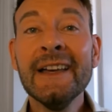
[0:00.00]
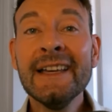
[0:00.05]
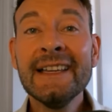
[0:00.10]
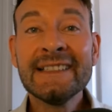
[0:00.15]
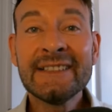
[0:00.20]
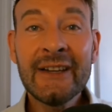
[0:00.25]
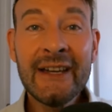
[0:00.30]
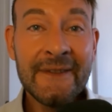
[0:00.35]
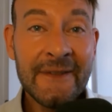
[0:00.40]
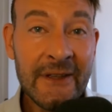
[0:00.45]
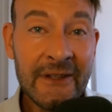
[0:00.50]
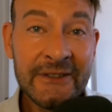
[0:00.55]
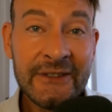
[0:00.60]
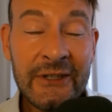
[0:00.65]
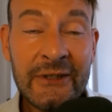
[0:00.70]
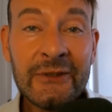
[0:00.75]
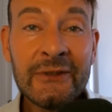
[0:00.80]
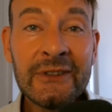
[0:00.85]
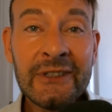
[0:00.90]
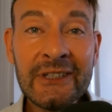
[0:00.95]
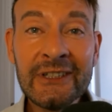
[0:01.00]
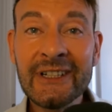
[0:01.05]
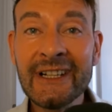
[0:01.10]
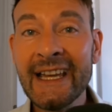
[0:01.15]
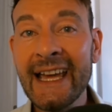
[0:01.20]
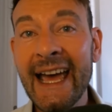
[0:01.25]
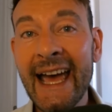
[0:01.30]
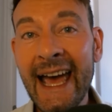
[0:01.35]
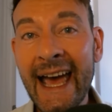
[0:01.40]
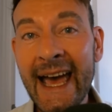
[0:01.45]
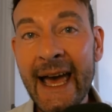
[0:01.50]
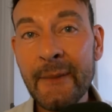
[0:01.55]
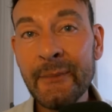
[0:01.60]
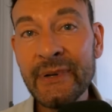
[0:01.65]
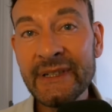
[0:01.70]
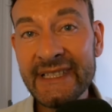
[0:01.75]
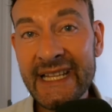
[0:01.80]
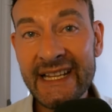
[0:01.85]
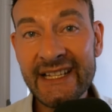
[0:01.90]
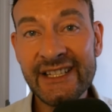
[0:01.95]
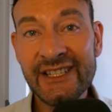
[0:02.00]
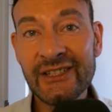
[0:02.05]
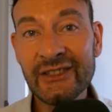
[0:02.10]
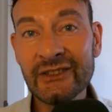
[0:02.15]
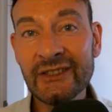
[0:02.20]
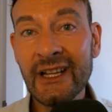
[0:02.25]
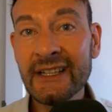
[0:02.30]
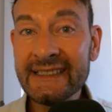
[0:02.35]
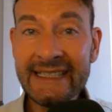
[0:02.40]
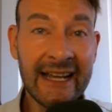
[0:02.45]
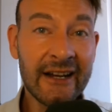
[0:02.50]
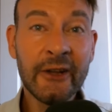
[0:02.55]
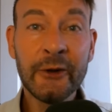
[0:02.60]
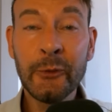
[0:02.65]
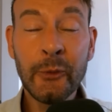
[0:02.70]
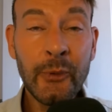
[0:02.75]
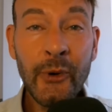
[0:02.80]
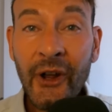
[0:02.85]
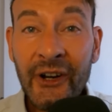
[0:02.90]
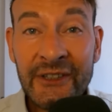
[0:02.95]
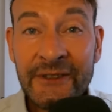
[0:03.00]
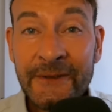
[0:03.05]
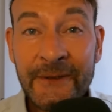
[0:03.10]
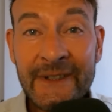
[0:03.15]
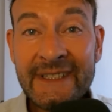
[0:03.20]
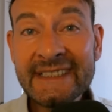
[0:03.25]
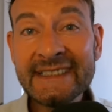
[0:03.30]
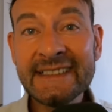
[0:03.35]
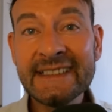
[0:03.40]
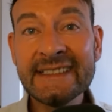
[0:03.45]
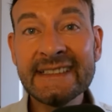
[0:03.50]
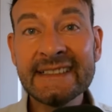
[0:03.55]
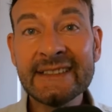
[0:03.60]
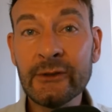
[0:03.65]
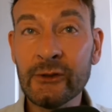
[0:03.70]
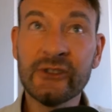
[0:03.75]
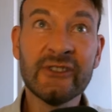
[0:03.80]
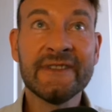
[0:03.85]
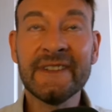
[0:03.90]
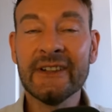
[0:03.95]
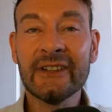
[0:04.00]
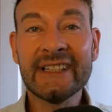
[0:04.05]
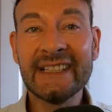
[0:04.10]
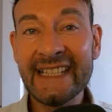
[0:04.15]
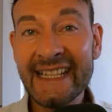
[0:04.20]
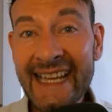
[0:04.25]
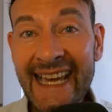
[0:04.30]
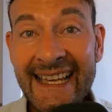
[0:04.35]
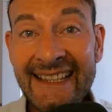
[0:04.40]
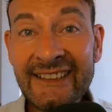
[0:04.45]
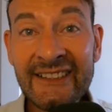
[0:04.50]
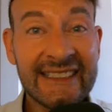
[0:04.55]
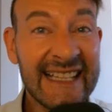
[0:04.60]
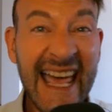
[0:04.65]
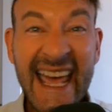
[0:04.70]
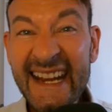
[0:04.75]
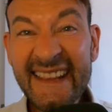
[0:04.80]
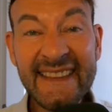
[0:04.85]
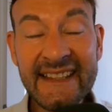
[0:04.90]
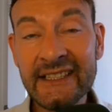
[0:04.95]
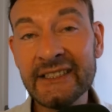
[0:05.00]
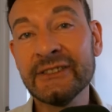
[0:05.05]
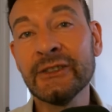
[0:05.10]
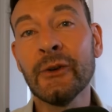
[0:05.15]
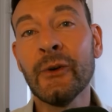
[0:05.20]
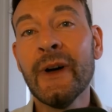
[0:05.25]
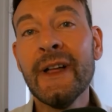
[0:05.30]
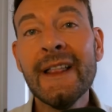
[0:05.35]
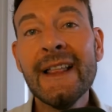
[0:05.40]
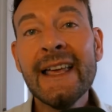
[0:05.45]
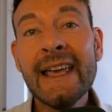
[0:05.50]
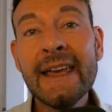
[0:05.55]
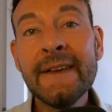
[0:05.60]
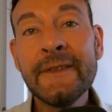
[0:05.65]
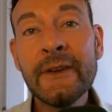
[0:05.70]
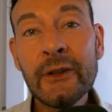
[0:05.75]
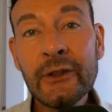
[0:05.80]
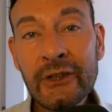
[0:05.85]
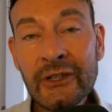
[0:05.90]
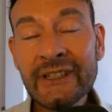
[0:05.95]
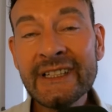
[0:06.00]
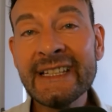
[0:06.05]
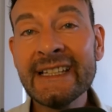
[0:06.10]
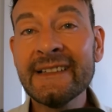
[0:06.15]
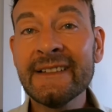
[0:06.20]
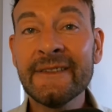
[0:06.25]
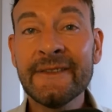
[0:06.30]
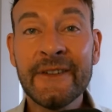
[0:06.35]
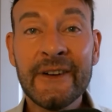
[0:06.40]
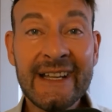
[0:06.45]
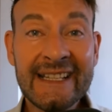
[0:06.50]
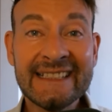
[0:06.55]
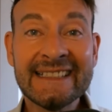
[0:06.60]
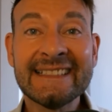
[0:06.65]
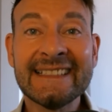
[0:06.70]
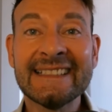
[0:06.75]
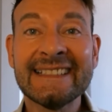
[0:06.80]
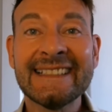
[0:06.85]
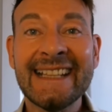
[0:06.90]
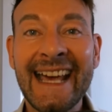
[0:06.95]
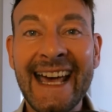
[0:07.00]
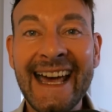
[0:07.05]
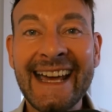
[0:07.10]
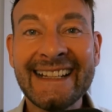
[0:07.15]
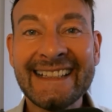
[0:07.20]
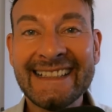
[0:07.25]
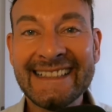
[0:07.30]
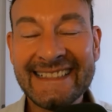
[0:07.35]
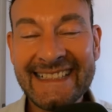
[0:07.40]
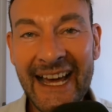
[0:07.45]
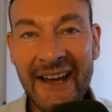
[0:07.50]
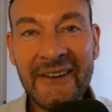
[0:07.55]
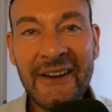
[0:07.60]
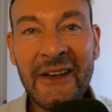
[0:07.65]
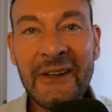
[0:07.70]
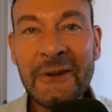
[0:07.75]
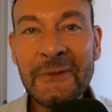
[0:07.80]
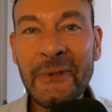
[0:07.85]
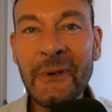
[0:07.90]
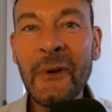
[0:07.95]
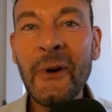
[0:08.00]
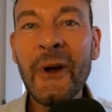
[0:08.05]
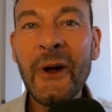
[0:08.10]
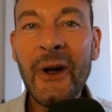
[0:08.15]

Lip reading: So if you do look at potential downloadable products, for instance, or if you're looking at candles, anything at all, if you're looking, for instance, at downloadable